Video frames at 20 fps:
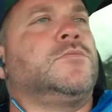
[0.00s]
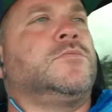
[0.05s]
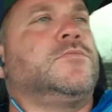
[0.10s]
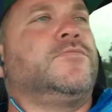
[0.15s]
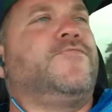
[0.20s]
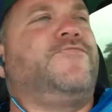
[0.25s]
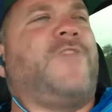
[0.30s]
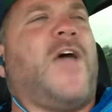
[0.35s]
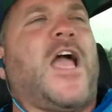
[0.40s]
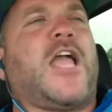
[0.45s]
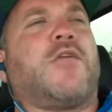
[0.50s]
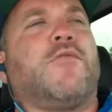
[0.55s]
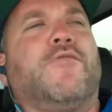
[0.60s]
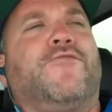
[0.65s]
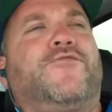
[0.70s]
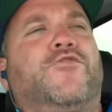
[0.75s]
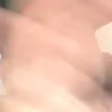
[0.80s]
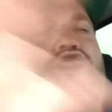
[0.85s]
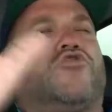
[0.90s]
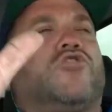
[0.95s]
vacuum
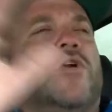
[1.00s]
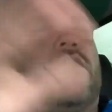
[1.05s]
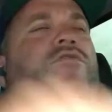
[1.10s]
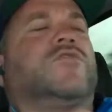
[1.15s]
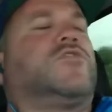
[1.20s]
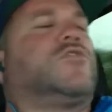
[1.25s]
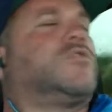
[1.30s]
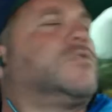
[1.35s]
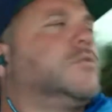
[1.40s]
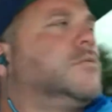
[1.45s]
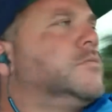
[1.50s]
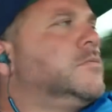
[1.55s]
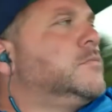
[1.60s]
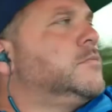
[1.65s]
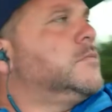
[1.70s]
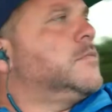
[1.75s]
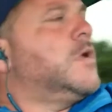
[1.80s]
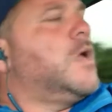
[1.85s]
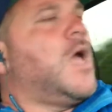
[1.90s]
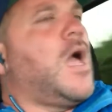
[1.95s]
full service.
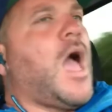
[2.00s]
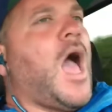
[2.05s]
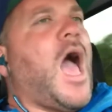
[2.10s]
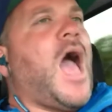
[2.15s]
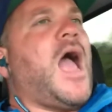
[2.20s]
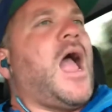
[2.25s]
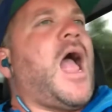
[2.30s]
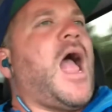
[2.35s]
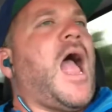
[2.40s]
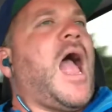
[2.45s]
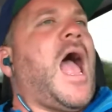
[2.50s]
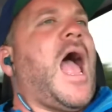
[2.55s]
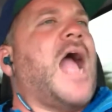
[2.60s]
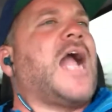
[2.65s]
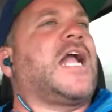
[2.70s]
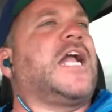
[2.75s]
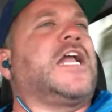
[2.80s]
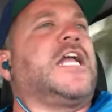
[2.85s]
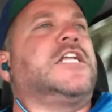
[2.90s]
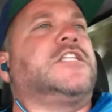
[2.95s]
I
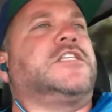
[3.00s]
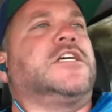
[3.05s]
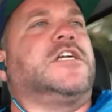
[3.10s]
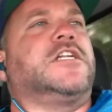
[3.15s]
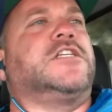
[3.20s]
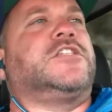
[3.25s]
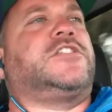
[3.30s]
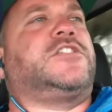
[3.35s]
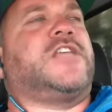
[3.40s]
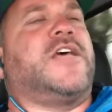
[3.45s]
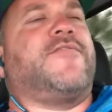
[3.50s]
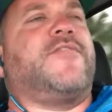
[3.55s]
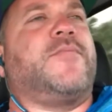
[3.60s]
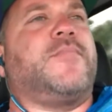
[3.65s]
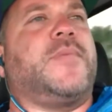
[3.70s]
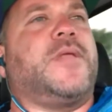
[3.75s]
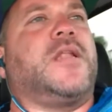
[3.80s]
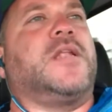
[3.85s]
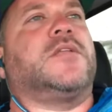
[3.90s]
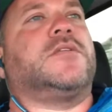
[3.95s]
can get done in 7
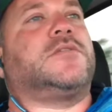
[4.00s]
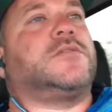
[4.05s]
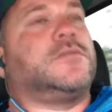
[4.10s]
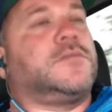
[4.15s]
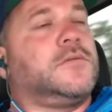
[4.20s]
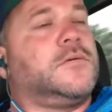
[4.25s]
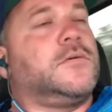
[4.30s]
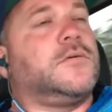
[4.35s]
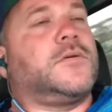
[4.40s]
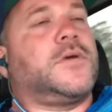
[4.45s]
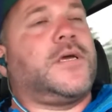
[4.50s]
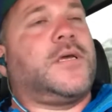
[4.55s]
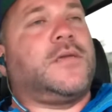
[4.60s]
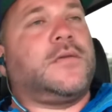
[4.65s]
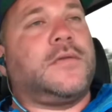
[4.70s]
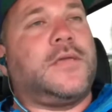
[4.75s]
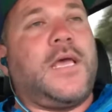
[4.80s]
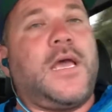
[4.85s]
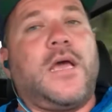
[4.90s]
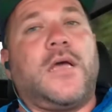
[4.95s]
minutes. Okay,
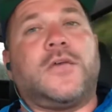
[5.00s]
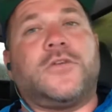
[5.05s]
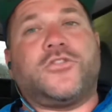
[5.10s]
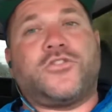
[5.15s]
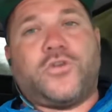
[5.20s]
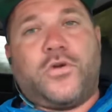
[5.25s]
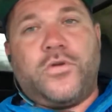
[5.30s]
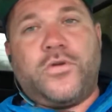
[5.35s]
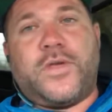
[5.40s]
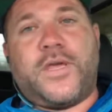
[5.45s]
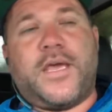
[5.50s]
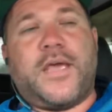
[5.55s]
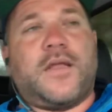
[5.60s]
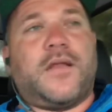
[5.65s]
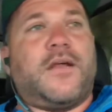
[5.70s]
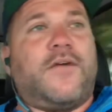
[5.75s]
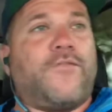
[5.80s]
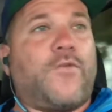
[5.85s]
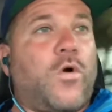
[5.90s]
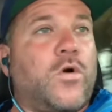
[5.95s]
yeah, sure you can.
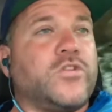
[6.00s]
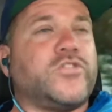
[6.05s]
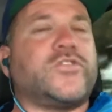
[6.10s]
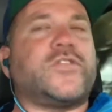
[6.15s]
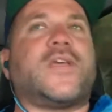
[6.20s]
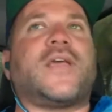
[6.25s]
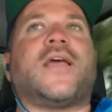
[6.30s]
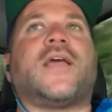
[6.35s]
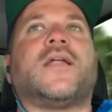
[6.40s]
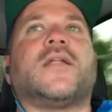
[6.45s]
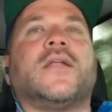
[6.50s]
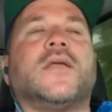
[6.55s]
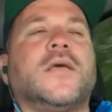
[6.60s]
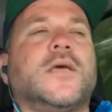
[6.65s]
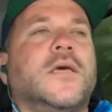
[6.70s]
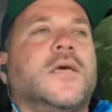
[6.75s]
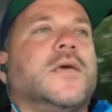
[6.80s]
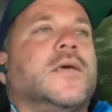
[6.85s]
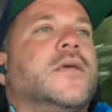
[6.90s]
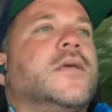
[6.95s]
Of course you can.
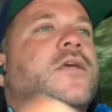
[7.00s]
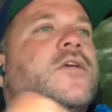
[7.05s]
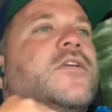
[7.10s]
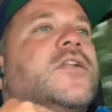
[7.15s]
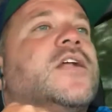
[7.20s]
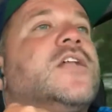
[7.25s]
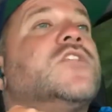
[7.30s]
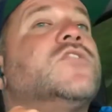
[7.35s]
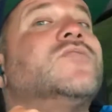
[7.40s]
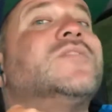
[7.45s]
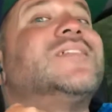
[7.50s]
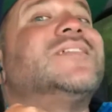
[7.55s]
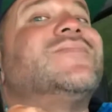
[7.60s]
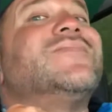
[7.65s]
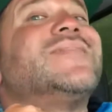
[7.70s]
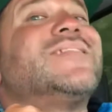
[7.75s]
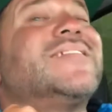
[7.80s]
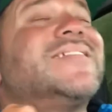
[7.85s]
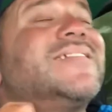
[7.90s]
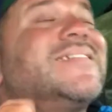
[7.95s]
You're not doing
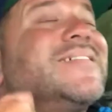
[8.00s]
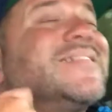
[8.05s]
everything.